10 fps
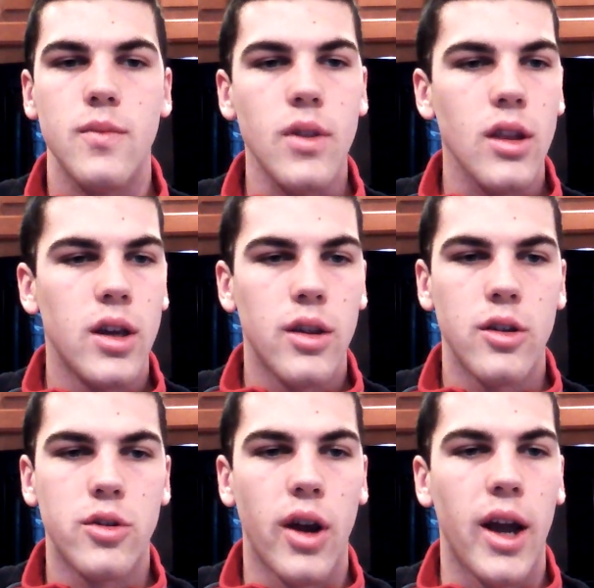hit the
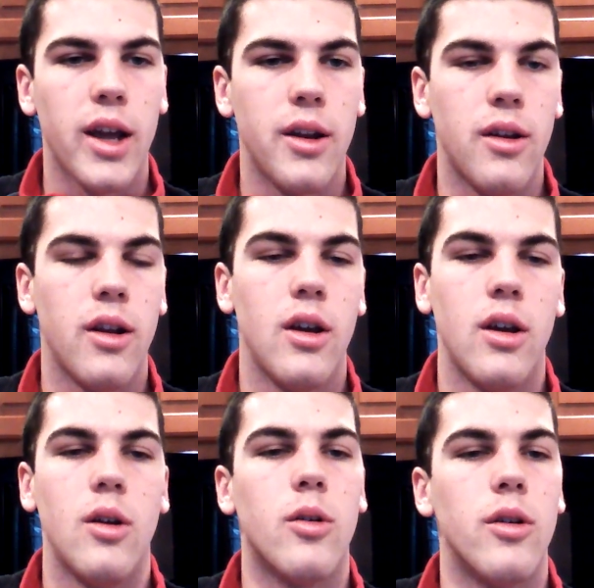dragon,
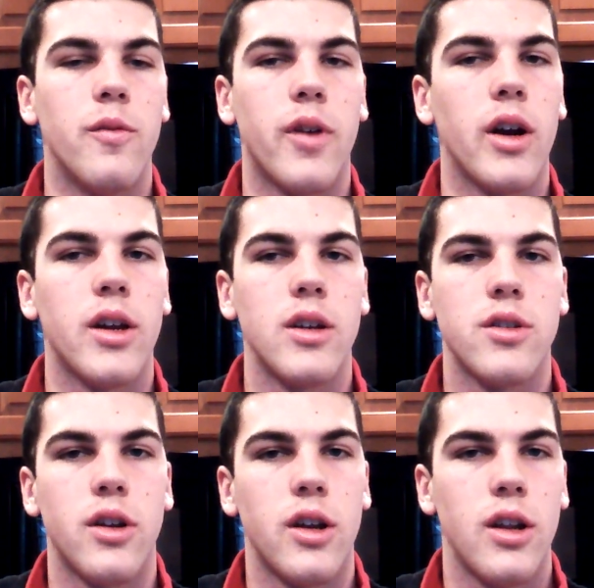or in Fire Kings you're
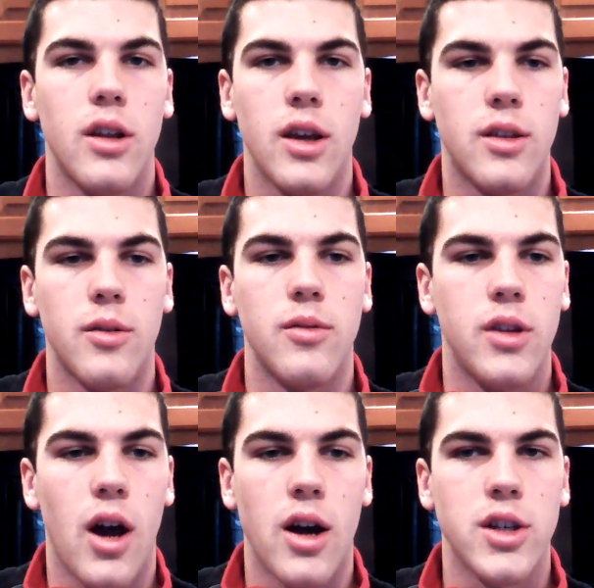going to hit the
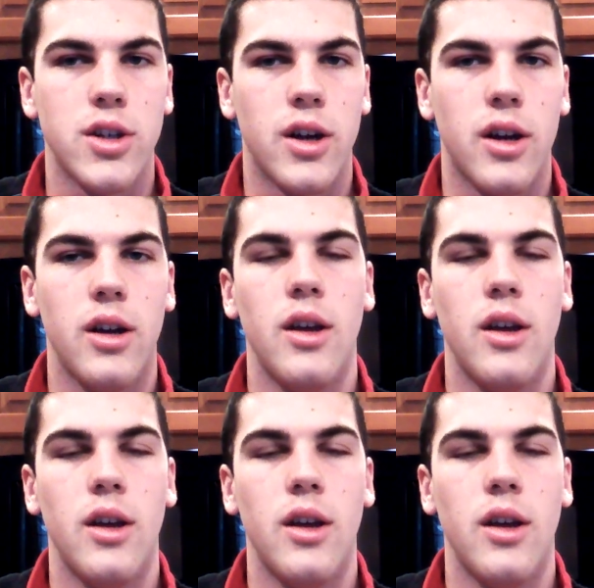yaksha,